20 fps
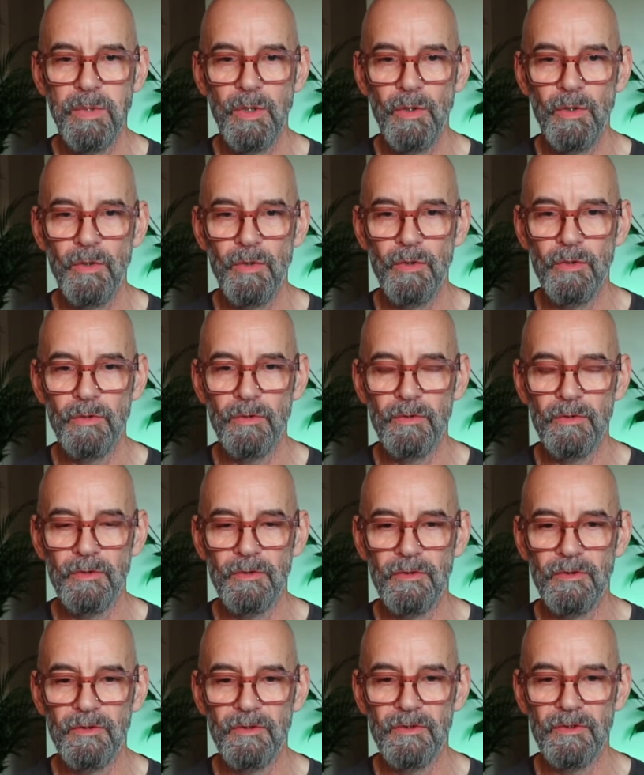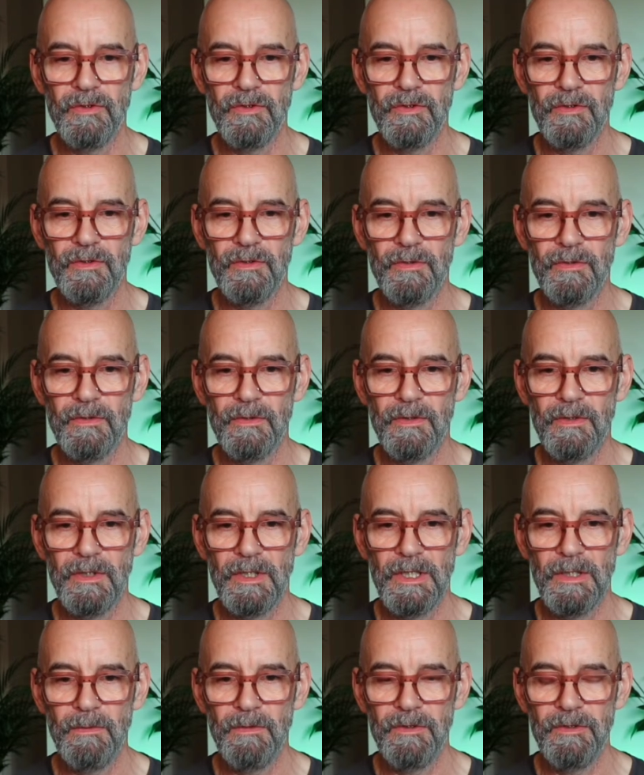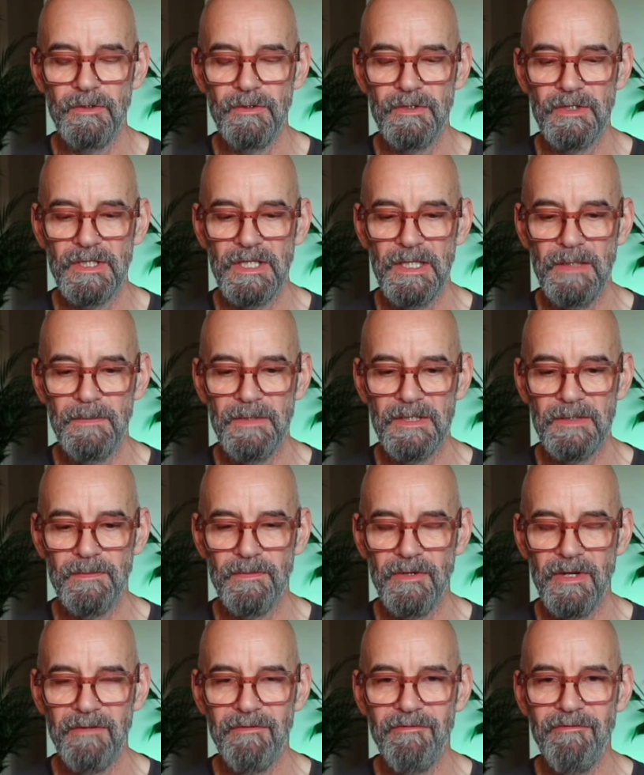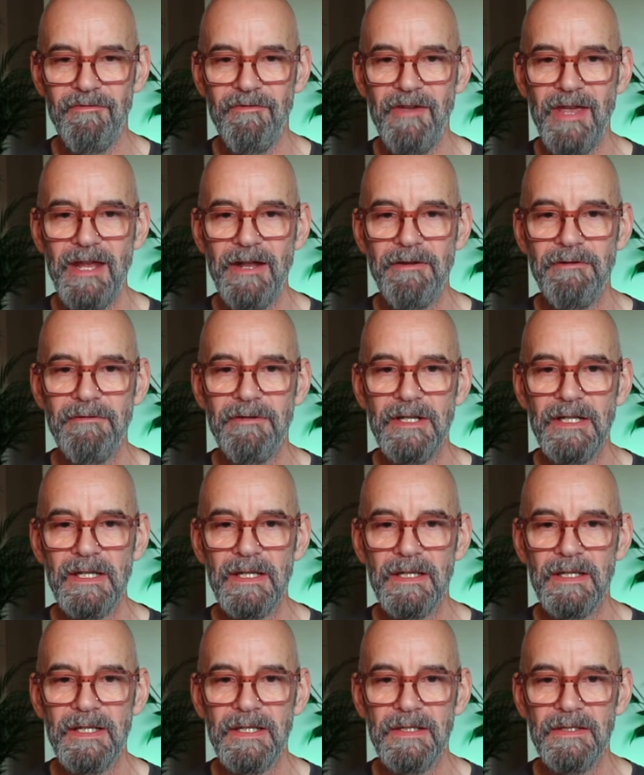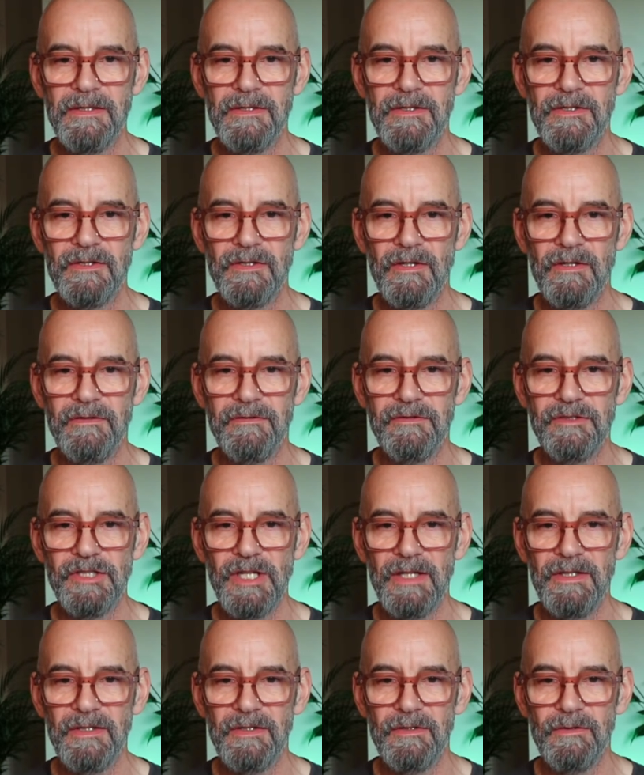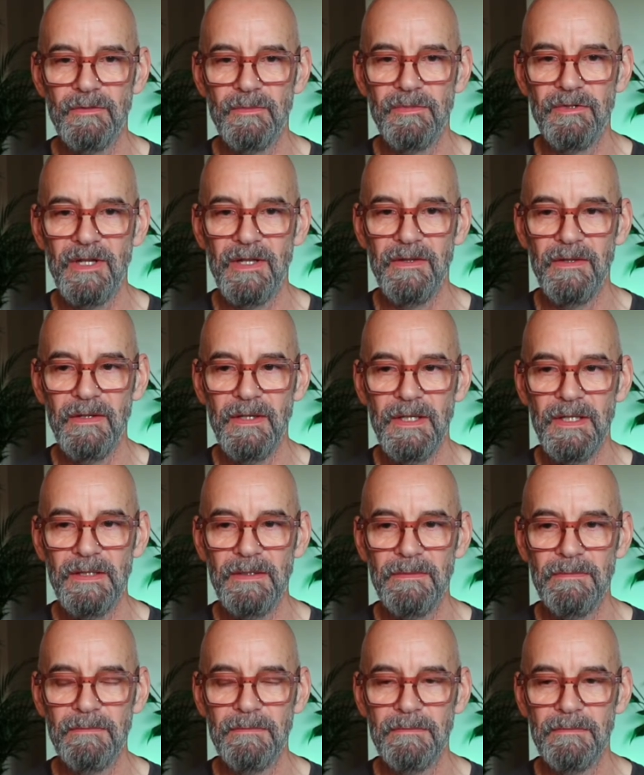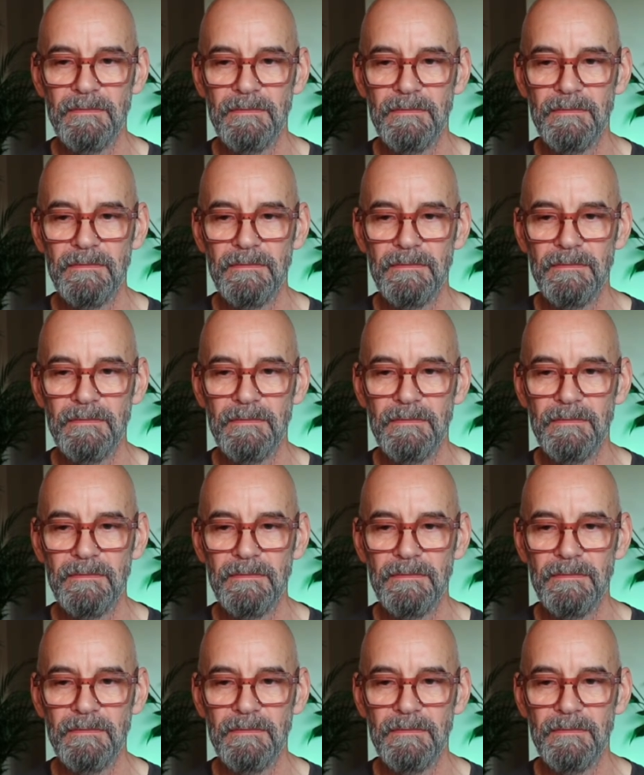pause. I want you to keep this breath very light and soft, gentle breath in,